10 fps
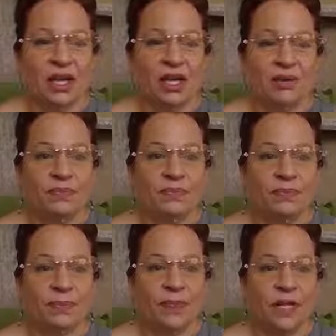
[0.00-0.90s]
Um,
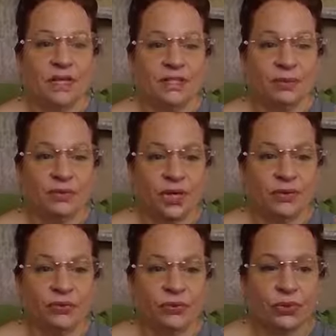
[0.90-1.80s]
let's pray
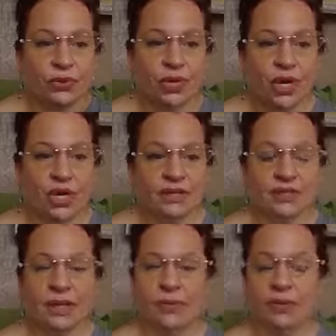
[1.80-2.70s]
for uh,
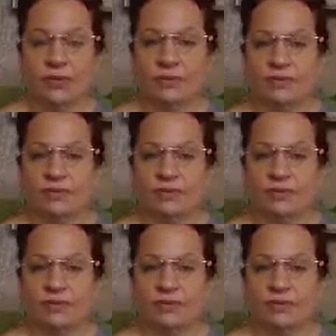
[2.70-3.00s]
Samuel.